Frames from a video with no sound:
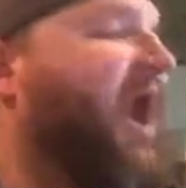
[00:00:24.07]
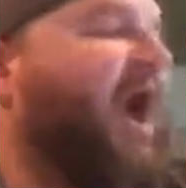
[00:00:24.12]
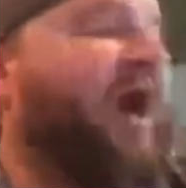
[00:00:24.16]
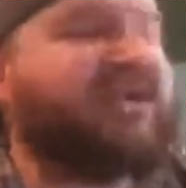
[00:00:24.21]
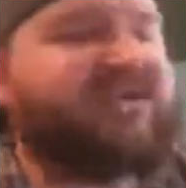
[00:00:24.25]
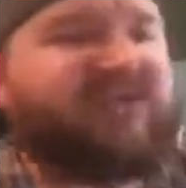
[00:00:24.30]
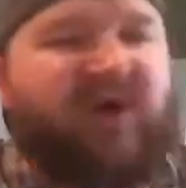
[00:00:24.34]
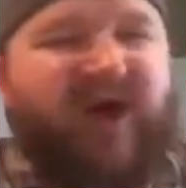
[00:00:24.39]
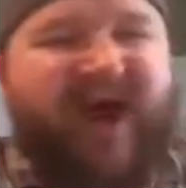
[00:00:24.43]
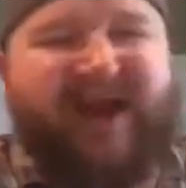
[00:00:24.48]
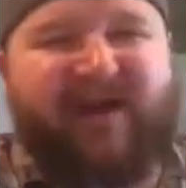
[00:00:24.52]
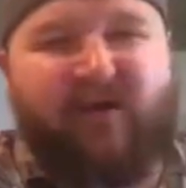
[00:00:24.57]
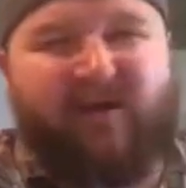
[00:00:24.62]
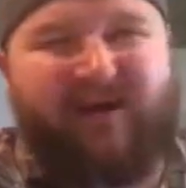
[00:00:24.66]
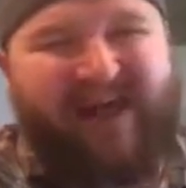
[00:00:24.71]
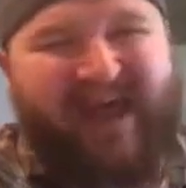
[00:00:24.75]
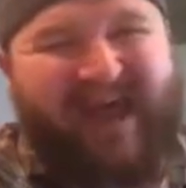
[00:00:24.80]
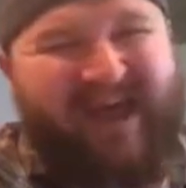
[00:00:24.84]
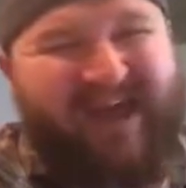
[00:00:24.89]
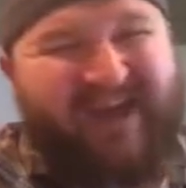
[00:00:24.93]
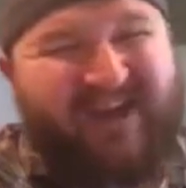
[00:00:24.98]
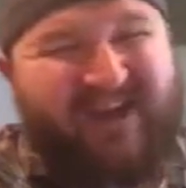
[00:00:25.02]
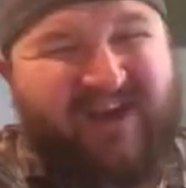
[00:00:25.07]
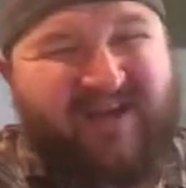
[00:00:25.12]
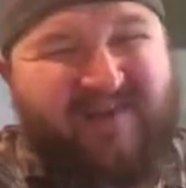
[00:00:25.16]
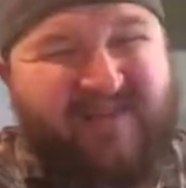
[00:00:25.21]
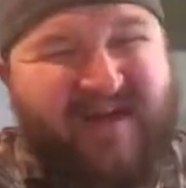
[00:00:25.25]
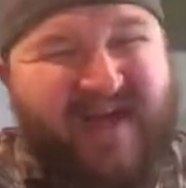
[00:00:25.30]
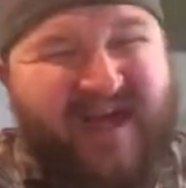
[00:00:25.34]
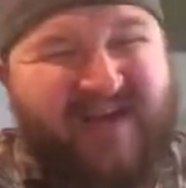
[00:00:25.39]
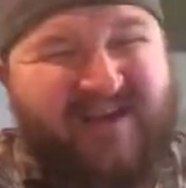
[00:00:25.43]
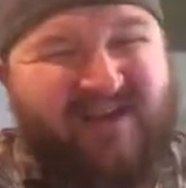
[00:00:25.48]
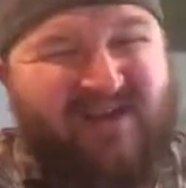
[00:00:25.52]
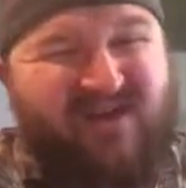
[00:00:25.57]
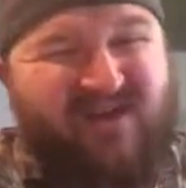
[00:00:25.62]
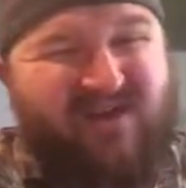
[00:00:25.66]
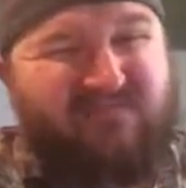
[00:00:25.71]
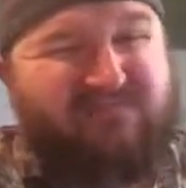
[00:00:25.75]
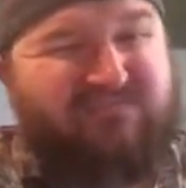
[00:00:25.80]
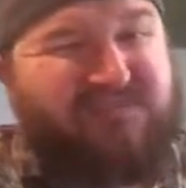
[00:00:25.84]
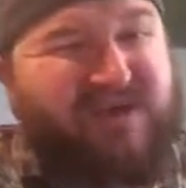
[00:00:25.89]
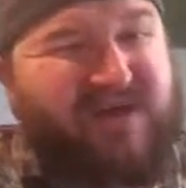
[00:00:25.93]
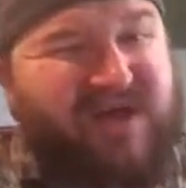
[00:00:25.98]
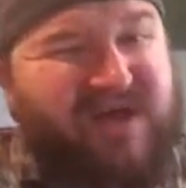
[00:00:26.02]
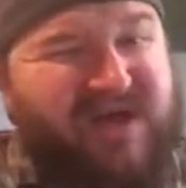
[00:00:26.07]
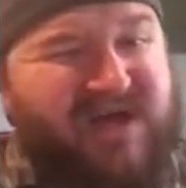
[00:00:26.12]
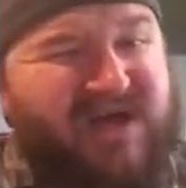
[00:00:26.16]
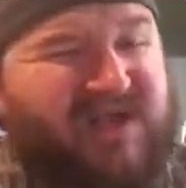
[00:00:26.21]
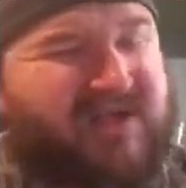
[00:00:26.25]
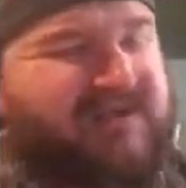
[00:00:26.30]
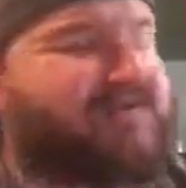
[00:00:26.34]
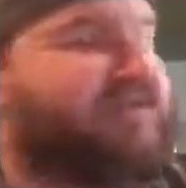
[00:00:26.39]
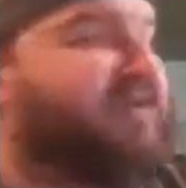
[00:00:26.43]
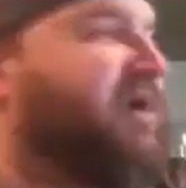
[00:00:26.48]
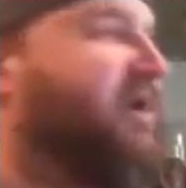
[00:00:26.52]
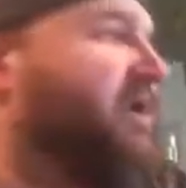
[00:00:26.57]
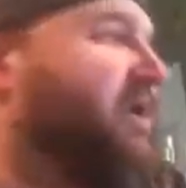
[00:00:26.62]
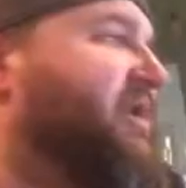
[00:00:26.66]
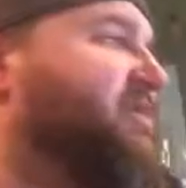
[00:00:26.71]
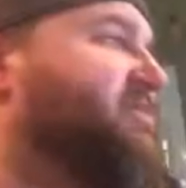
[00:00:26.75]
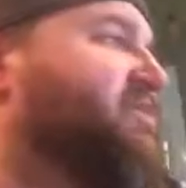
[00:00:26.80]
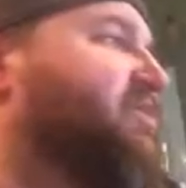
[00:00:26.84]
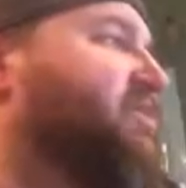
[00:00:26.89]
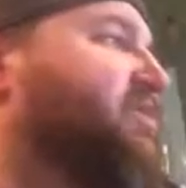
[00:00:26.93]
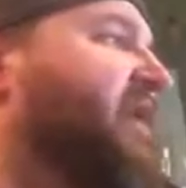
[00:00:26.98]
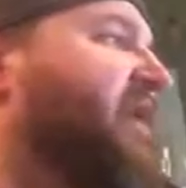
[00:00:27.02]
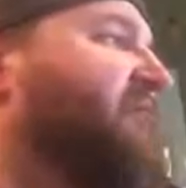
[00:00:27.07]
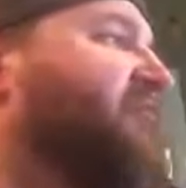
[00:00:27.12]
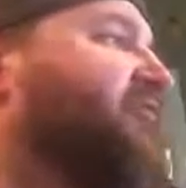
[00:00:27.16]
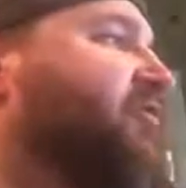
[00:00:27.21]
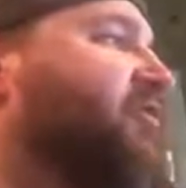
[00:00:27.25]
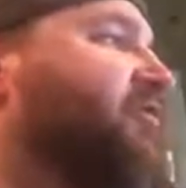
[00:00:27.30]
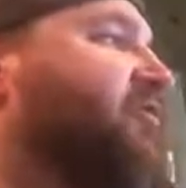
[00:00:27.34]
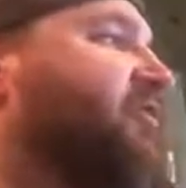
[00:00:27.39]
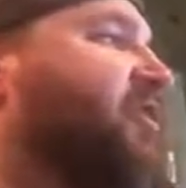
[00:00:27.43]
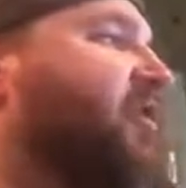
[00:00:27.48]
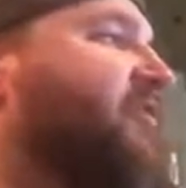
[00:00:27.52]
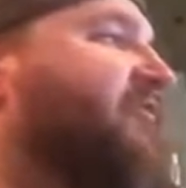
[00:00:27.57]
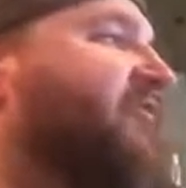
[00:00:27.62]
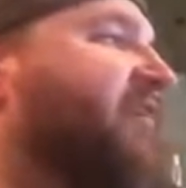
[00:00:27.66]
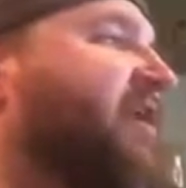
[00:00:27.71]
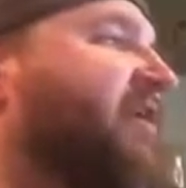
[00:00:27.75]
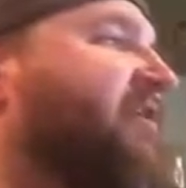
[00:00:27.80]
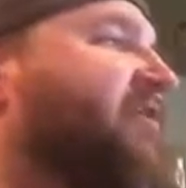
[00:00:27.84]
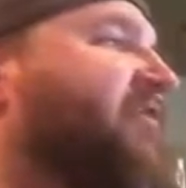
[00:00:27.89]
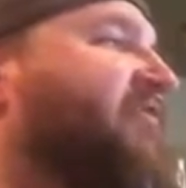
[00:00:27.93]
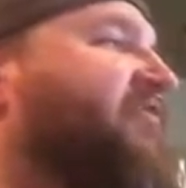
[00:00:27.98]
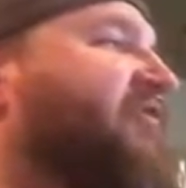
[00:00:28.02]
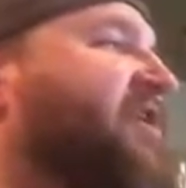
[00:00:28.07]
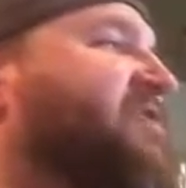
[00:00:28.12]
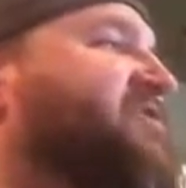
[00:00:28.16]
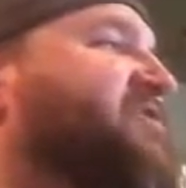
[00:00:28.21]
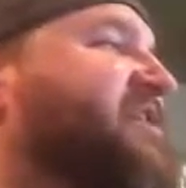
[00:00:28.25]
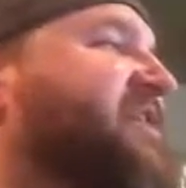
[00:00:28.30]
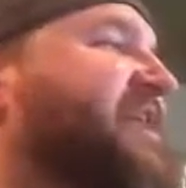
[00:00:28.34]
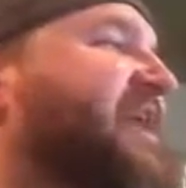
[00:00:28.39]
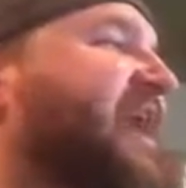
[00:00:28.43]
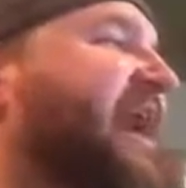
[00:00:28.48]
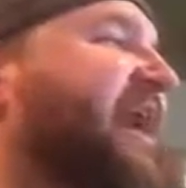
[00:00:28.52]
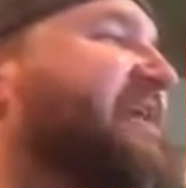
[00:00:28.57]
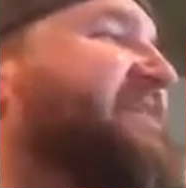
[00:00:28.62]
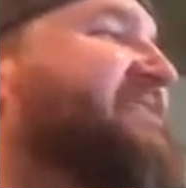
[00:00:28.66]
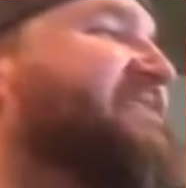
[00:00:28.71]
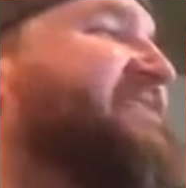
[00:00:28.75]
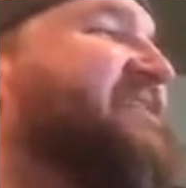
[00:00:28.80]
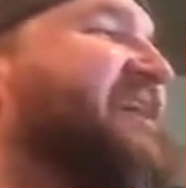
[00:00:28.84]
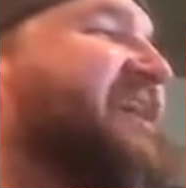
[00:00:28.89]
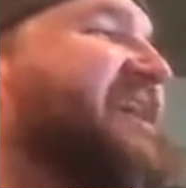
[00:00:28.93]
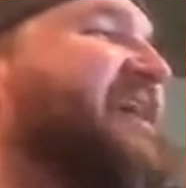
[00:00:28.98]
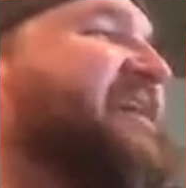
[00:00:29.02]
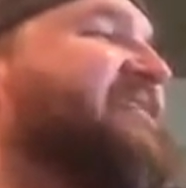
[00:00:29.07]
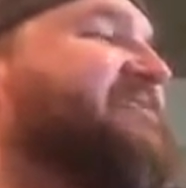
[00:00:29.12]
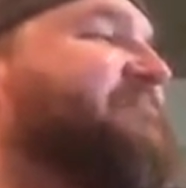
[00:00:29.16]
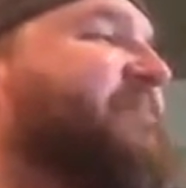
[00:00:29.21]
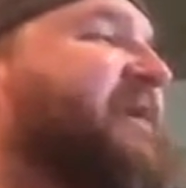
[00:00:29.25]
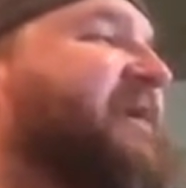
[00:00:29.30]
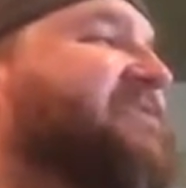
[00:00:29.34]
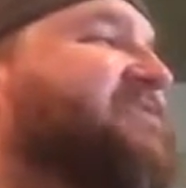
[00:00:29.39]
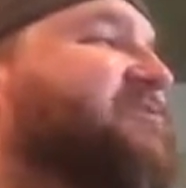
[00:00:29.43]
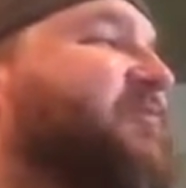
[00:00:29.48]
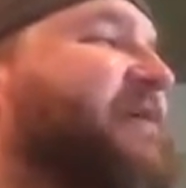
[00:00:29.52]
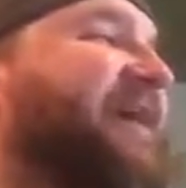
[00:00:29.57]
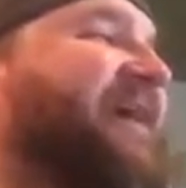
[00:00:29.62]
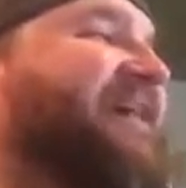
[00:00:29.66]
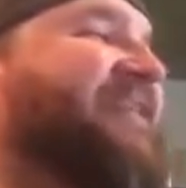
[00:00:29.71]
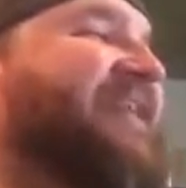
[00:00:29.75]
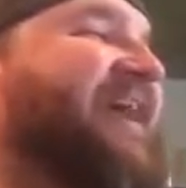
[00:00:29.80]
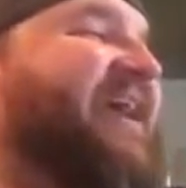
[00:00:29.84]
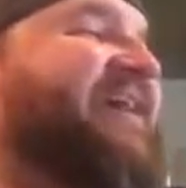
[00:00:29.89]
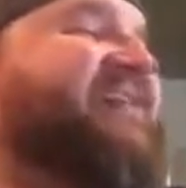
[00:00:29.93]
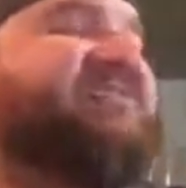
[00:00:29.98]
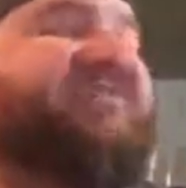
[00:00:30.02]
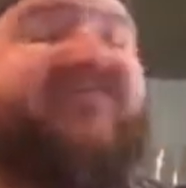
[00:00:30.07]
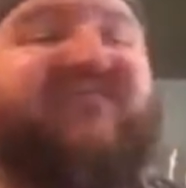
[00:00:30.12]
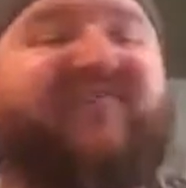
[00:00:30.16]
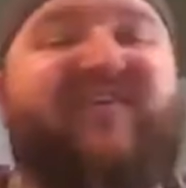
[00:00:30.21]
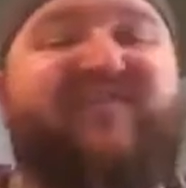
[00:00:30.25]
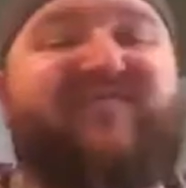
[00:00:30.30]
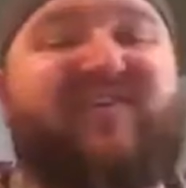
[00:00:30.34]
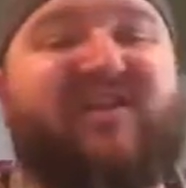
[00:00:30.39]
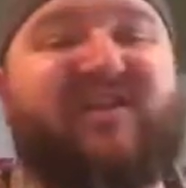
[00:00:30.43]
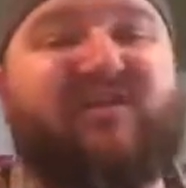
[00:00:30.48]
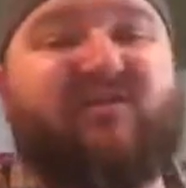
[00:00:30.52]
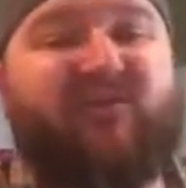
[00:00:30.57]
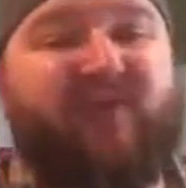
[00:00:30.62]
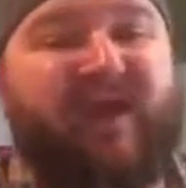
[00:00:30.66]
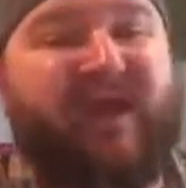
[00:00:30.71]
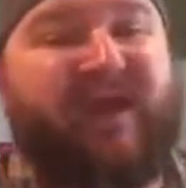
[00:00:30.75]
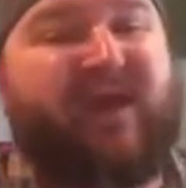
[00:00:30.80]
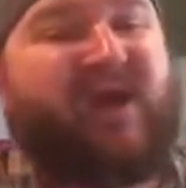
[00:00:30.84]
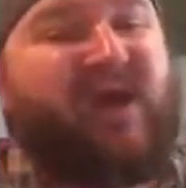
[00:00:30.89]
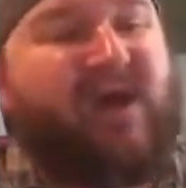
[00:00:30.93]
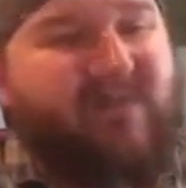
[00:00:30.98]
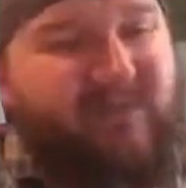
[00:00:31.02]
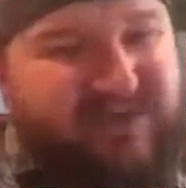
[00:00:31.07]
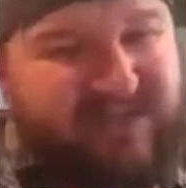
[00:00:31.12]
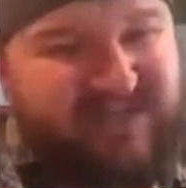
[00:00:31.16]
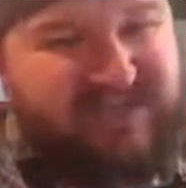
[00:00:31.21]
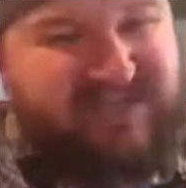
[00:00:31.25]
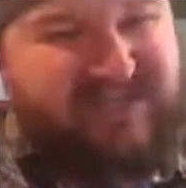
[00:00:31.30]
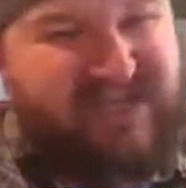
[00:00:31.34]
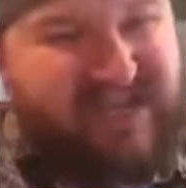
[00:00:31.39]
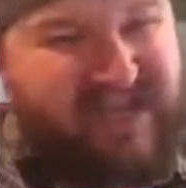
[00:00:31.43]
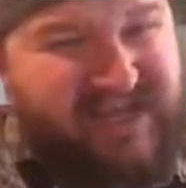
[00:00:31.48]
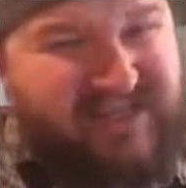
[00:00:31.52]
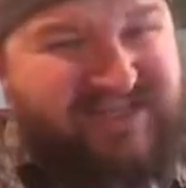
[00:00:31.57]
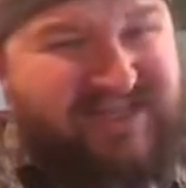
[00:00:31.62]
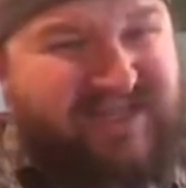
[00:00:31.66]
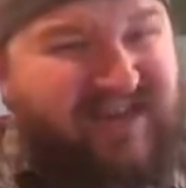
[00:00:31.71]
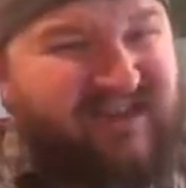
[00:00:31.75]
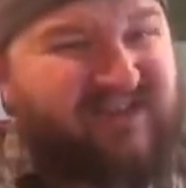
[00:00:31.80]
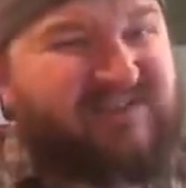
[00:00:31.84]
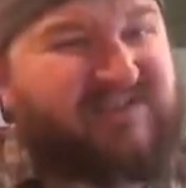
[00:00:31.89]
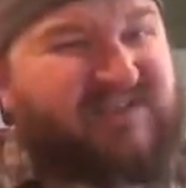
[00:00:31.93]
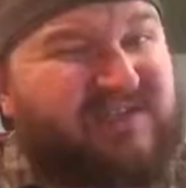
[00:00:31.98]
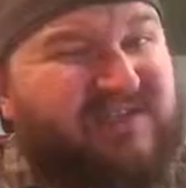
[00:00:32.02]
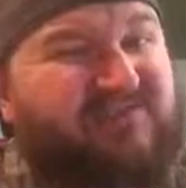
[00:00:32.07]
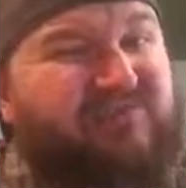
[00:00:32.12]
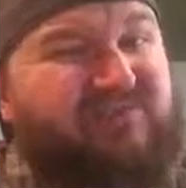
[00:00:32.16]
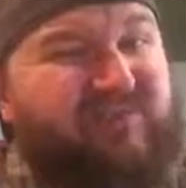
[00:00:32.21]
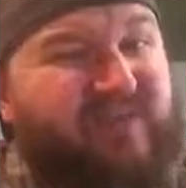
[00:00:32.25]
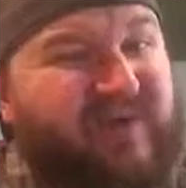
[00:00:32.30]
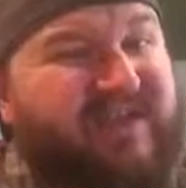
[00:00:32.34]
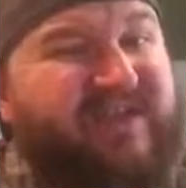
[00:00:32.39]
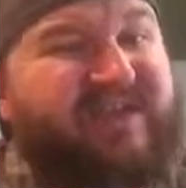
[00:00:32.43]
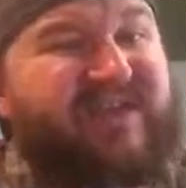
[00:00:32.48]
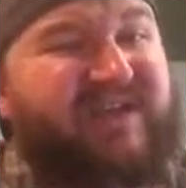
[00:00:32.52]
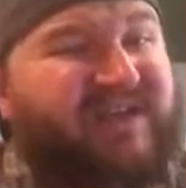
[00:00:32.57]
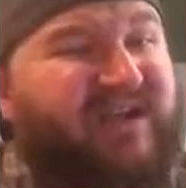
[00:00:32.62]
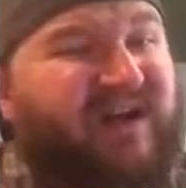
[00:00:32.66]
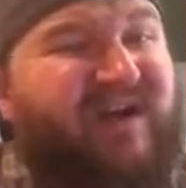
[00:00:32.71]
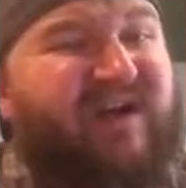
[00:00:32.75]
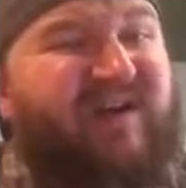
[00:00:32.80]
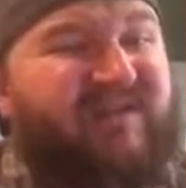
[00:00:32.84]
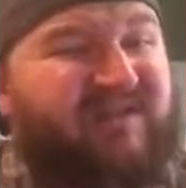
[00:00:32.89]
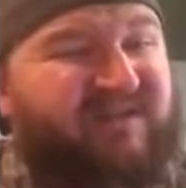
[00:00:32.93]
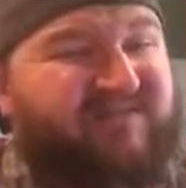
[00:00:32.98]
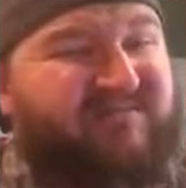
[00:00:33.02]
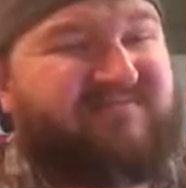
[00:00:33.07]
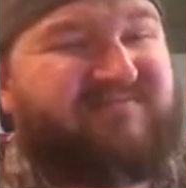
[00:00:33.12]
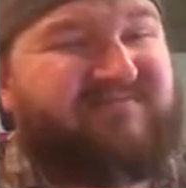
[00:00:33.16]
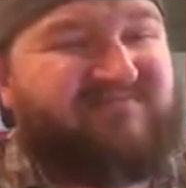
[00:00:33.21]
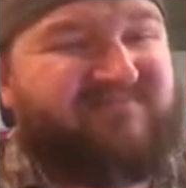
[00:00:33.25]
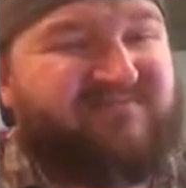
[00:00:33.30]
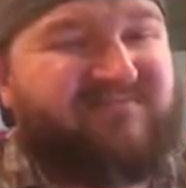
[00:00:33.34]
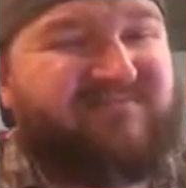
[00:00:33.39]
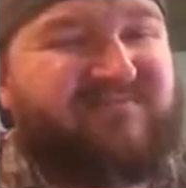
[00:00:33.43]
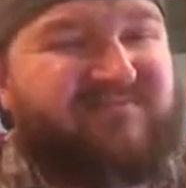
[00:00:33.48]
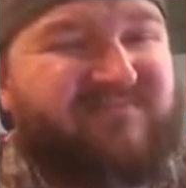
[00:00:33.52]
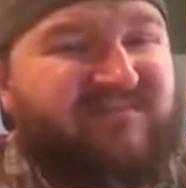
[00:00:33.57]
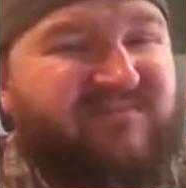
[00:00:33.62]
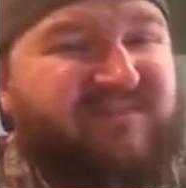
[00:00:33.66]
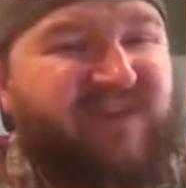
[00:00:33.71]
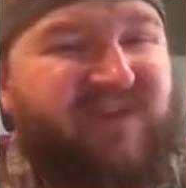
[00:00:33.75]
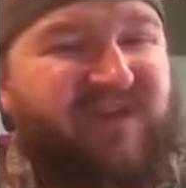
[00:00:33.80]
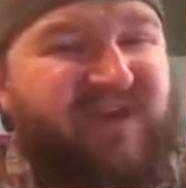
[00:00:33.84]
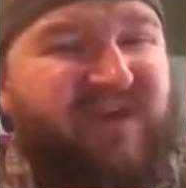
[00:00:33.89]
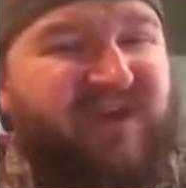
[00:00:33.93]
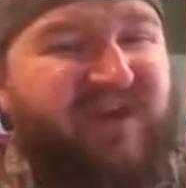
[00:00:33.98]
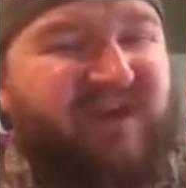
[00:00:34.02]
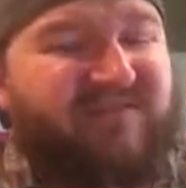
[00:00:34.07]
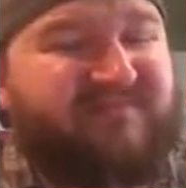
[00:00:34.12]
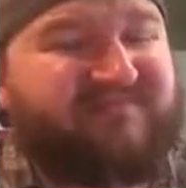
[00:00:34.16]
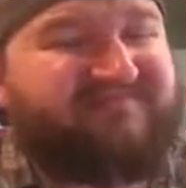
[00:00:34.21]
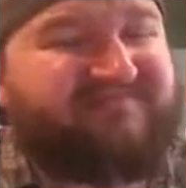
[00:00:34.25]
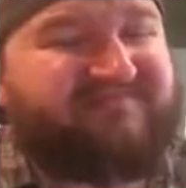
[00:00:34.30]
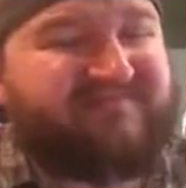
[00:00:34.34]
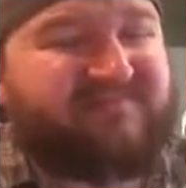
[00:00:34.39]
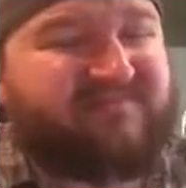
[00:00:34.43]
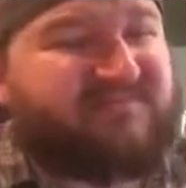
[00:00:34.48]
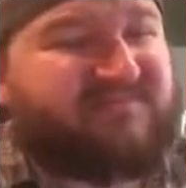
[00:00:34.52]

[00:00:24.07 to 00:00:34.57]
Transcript: Also, I don't want to end on a bad note, but 2 Live Crew co-founder Fresh Kid Ice has passed away at the age of 53, which in today's standards is really young, you know?